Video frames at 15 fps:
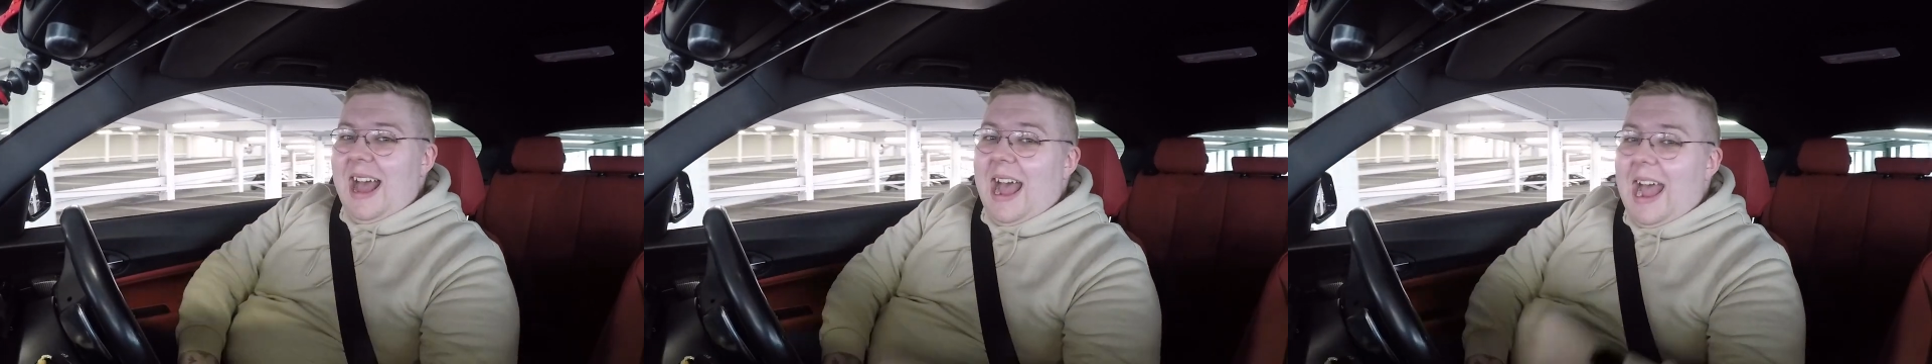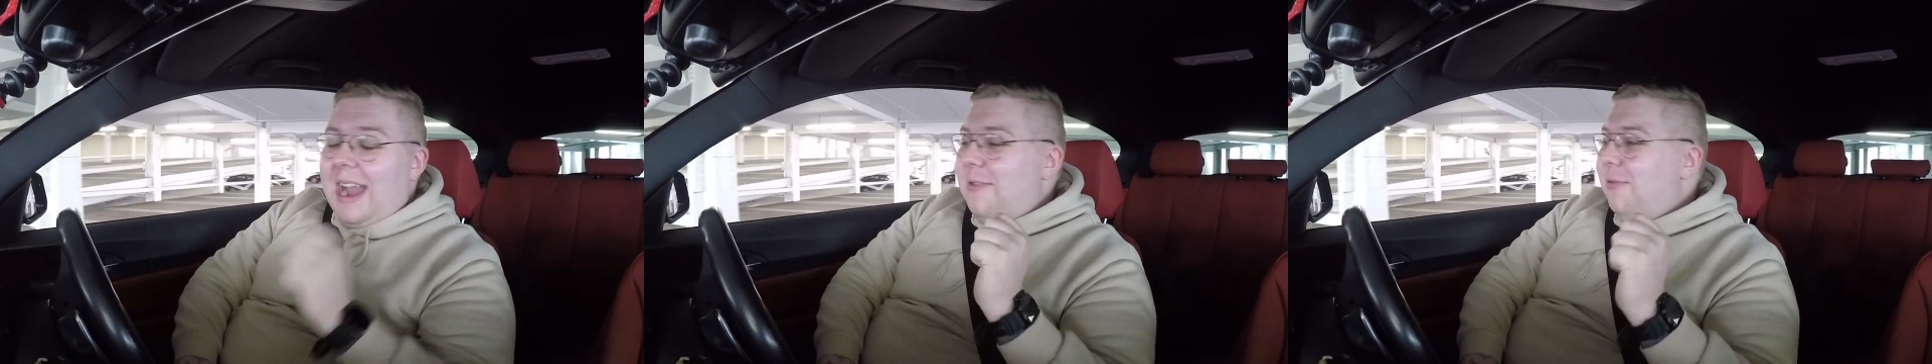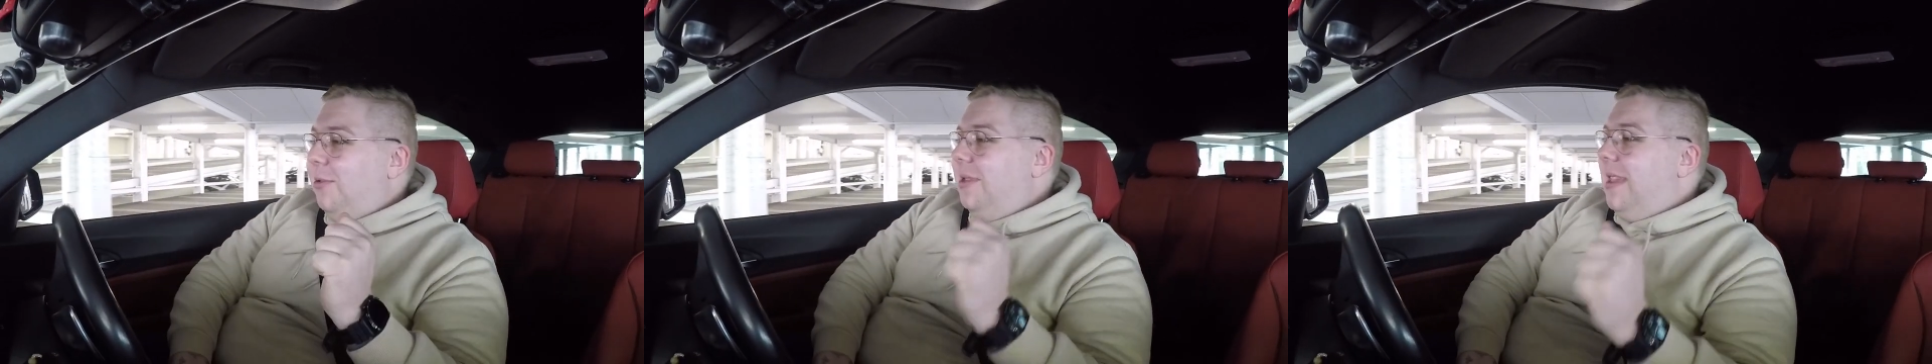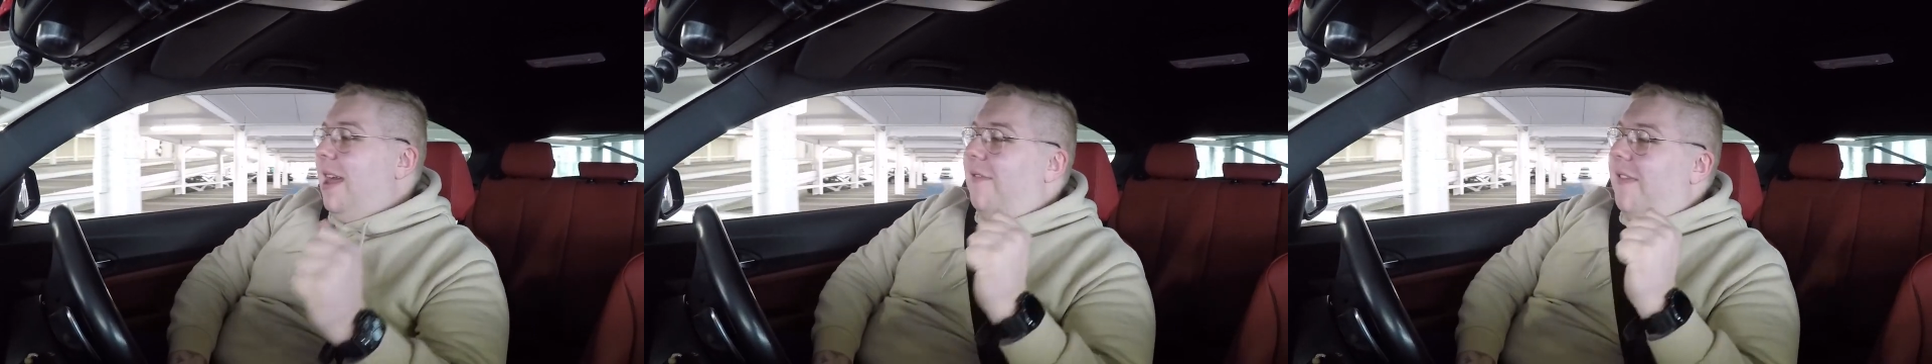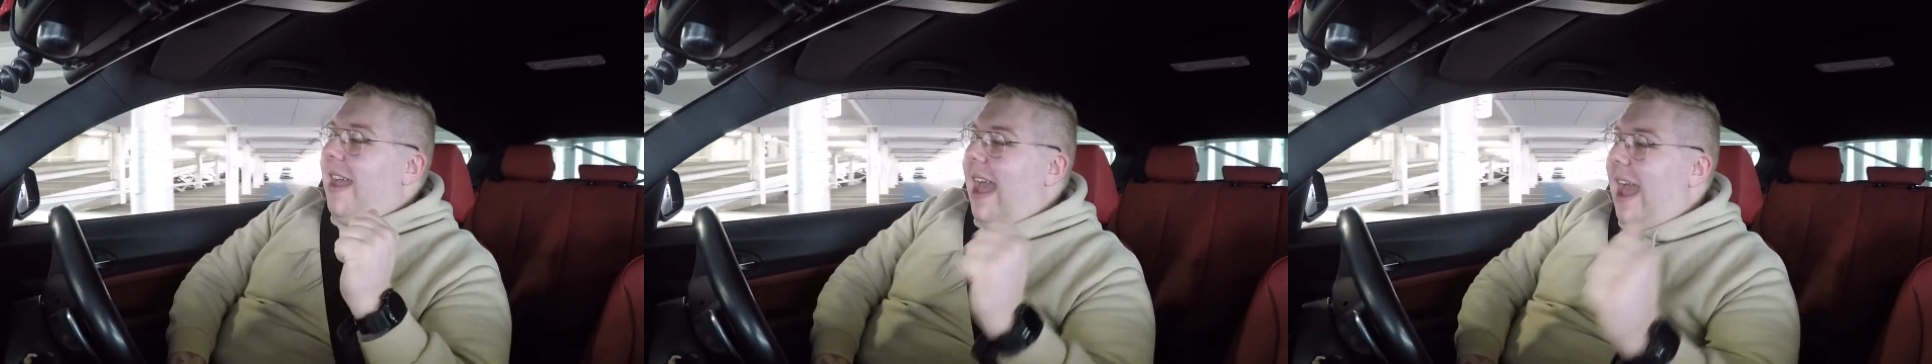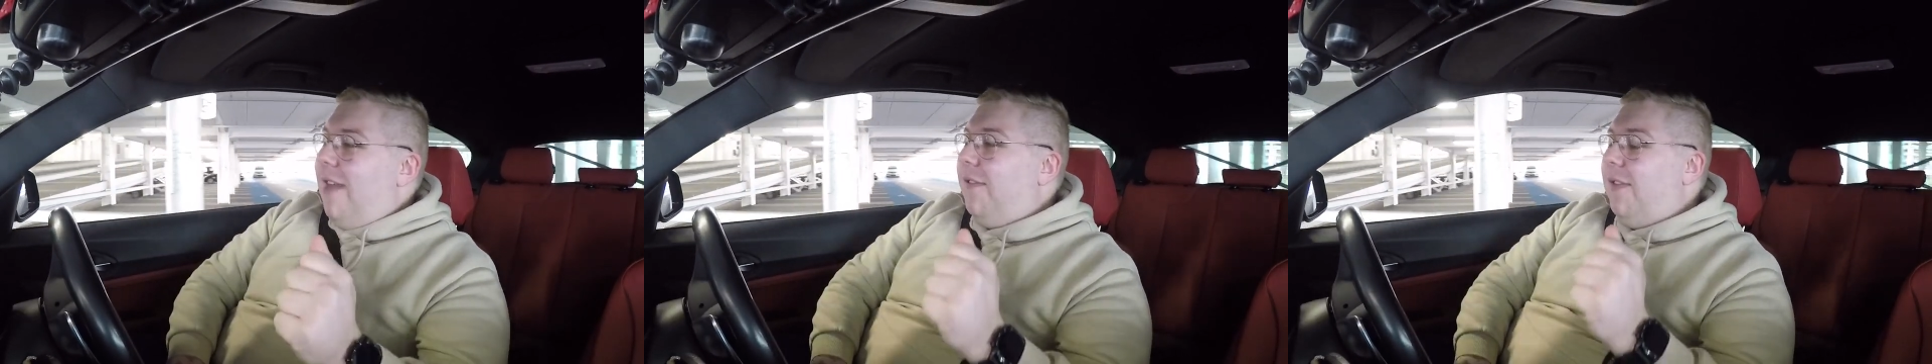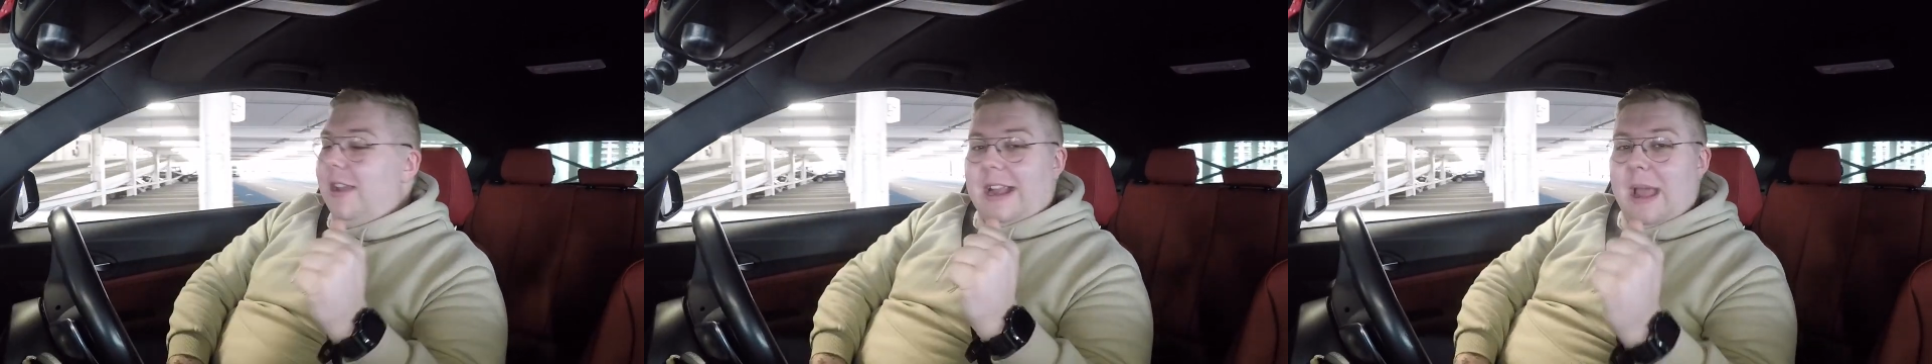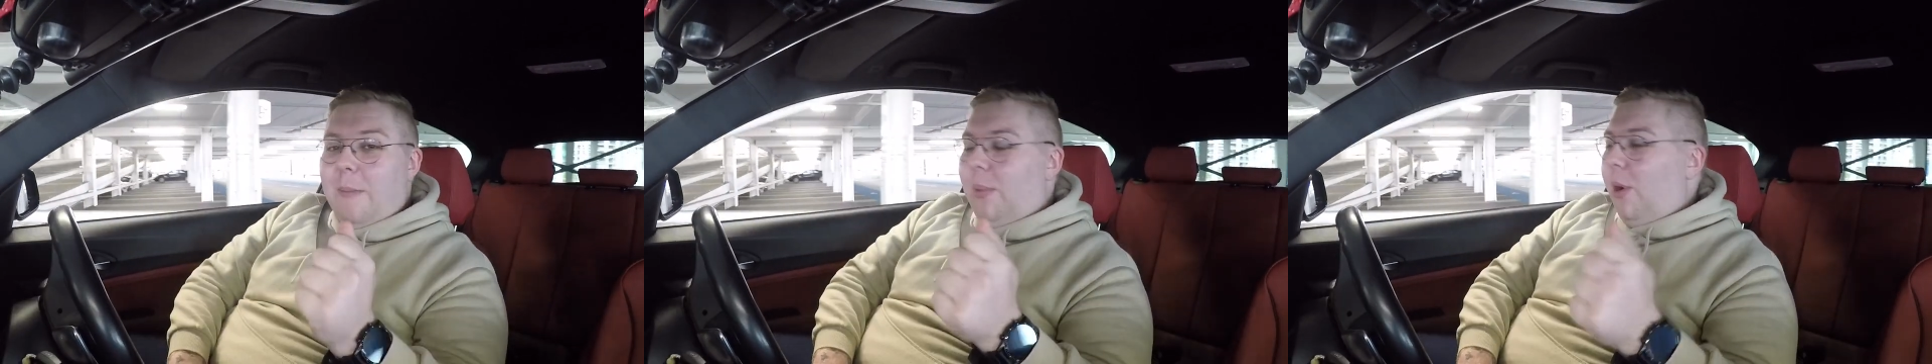I will never ever
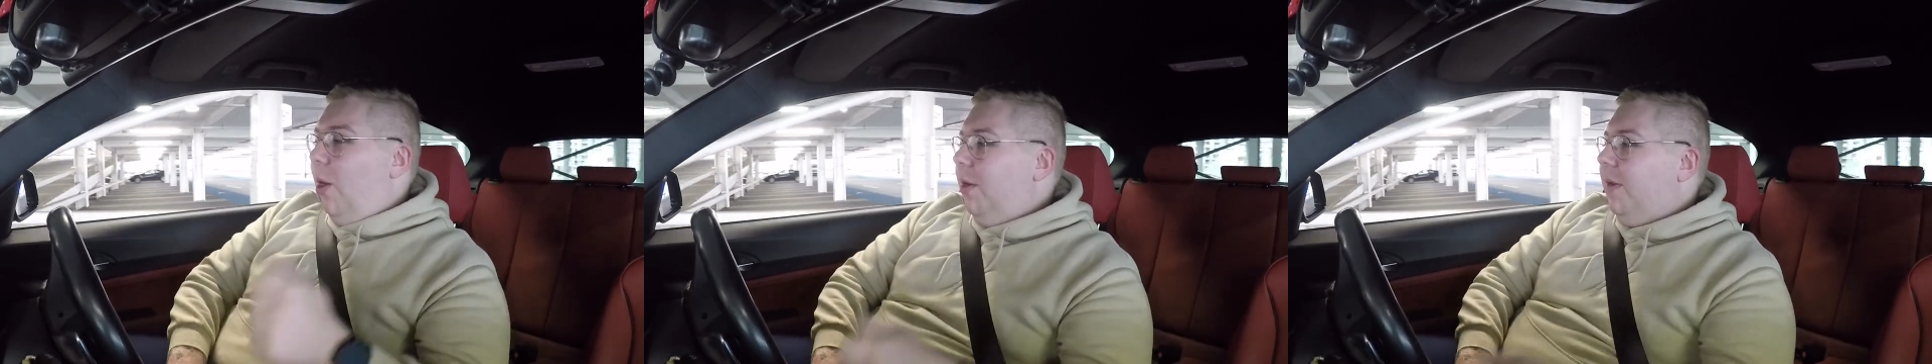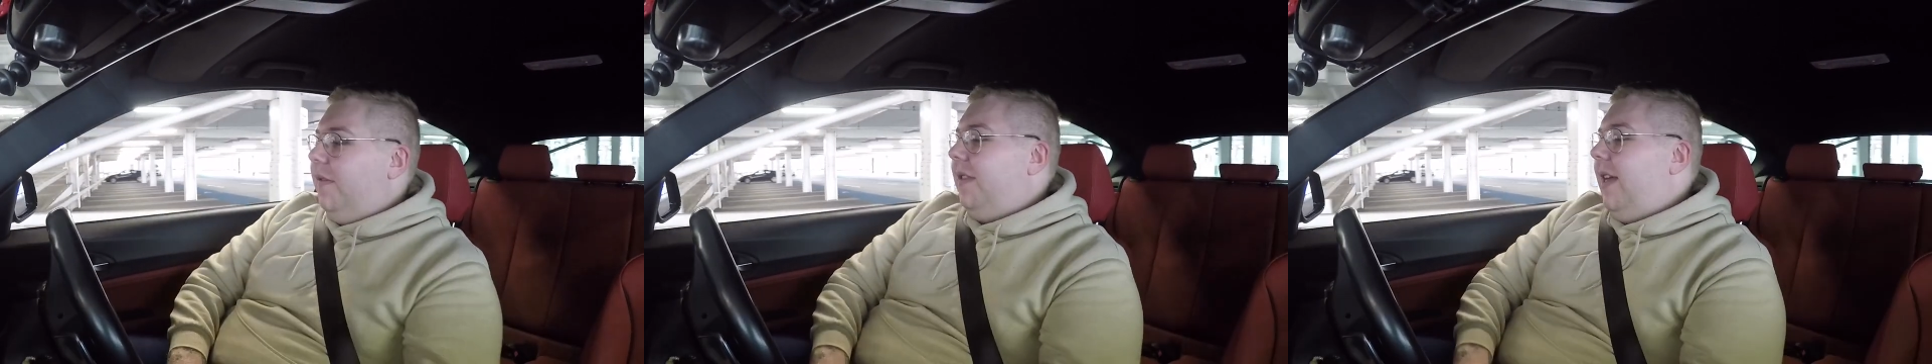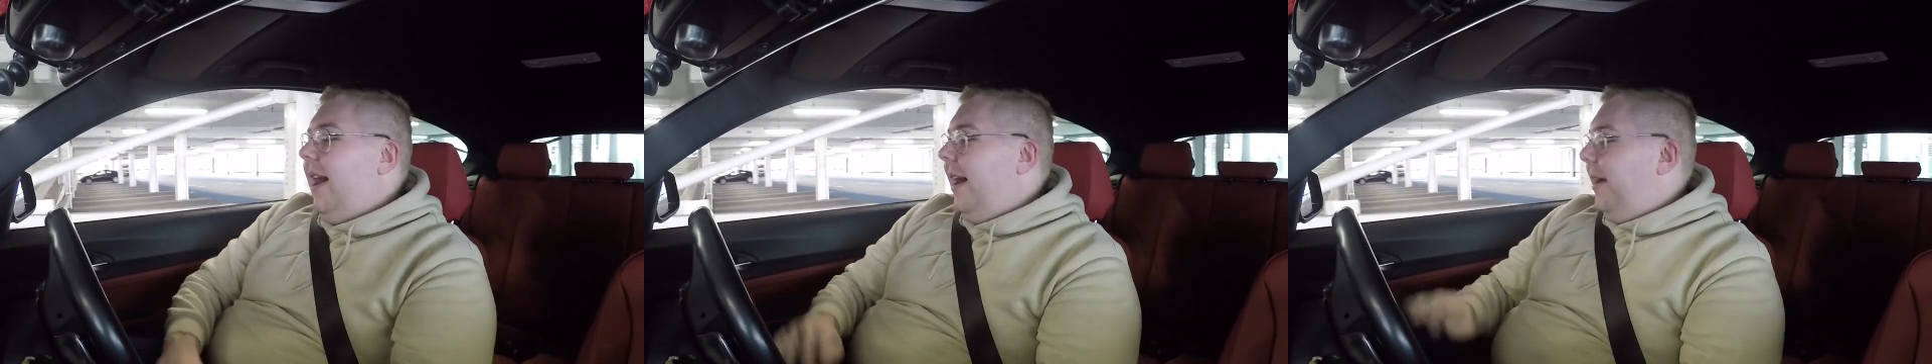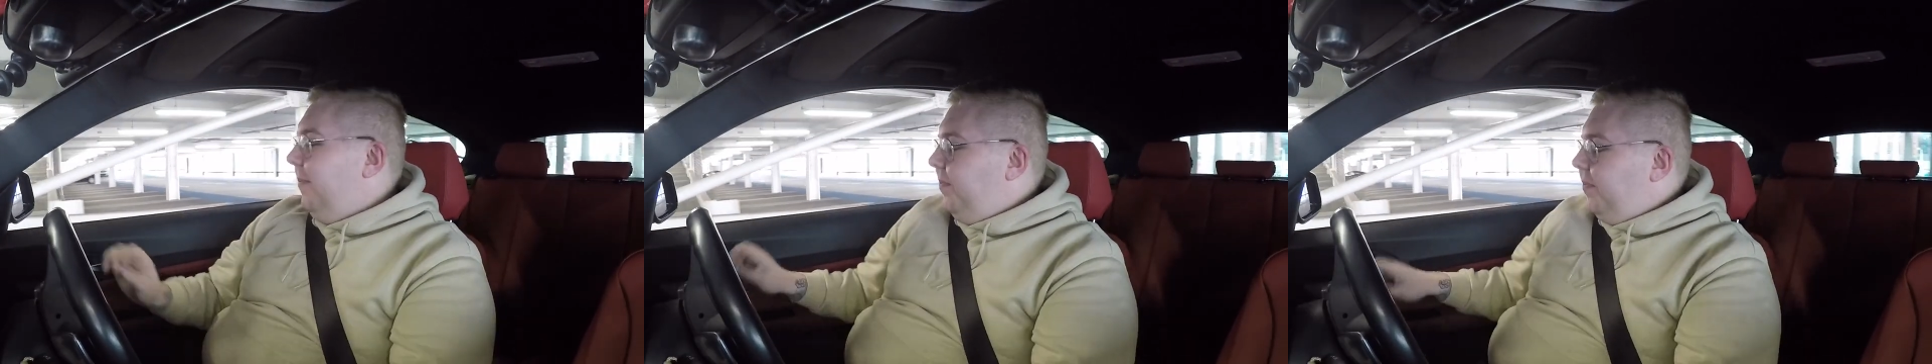get bored of that.